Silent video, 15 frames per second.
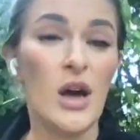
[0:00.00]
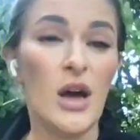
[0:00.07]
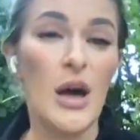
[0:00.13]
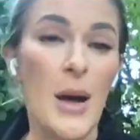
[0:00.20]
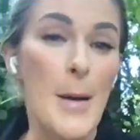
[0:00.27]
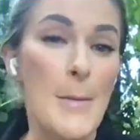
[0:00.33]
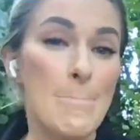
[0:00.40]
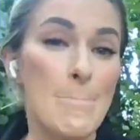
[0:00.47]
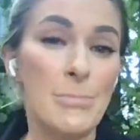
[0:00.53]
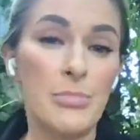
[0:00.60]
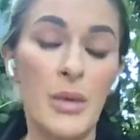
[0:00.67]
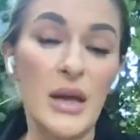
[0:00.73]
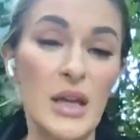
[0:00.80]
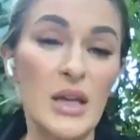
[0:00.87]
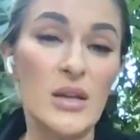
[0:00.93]
um, mm-hmm.
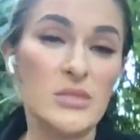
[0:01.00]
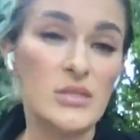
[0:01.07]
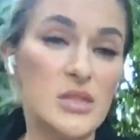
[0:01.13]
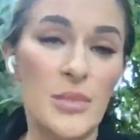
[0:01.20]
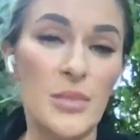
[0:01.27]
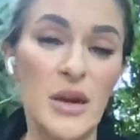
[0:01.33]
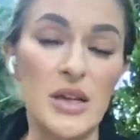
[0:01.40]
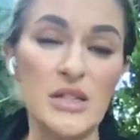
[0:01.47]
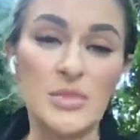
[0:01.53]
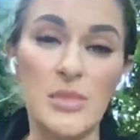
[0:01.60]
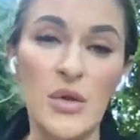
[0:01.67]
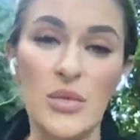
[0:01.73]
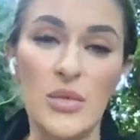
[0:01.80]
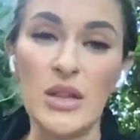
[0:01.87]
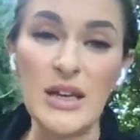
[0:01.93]
might somebody else
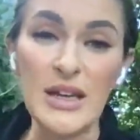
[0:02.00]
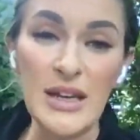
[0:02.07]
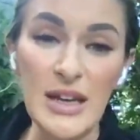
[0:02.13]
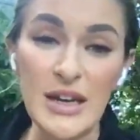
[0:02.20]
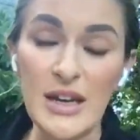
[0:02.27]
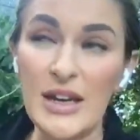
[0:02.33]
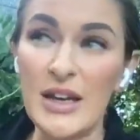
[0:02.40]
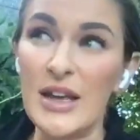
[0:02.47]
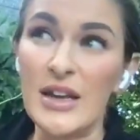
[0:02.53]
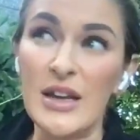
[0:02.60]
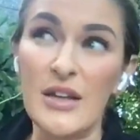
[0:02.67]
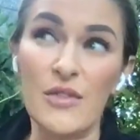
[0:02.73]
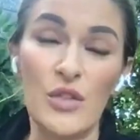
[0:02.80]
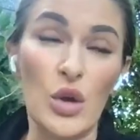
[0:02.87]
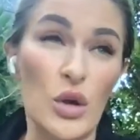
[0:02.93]
might really need it and
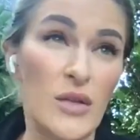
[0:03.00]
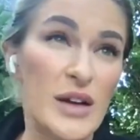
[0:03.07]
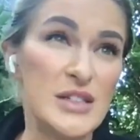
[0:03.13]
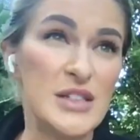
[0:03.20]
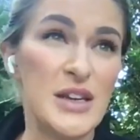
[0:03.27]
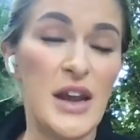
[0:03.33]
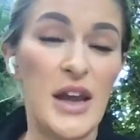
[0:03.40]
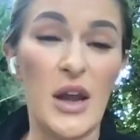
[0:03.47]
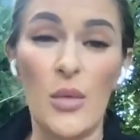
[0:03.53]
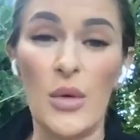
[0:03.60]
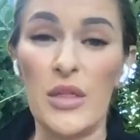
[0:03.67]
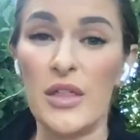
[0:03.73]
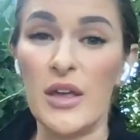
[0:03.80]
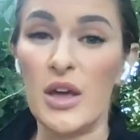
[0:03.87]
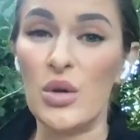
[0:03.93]
if you're resonating
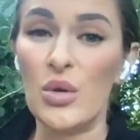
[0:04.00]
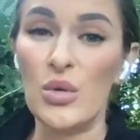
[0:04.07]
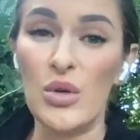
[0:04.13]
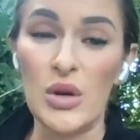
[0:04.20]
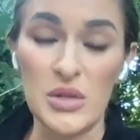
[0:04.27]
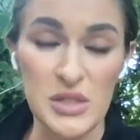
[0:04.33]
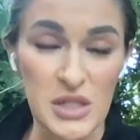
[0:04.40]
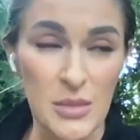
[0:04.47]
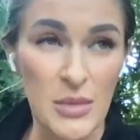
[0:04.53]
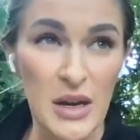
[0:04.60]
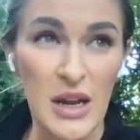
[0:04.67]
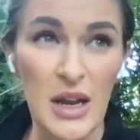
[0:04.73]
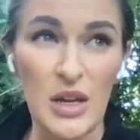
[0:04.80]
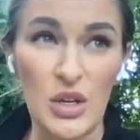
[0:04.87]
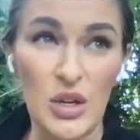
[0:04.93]
with it who knows
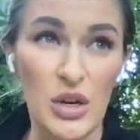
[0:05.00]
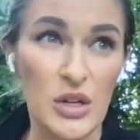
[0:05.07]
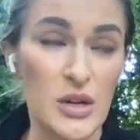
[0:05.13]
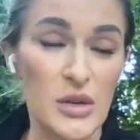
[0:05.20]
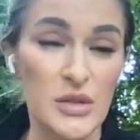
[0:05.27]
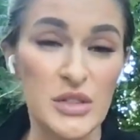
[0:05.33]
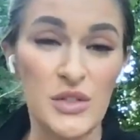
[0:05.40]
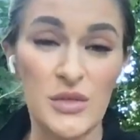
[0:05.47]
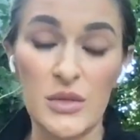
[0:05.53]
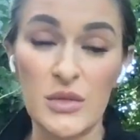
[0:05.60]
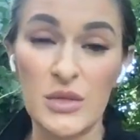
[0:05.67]
somebody in your close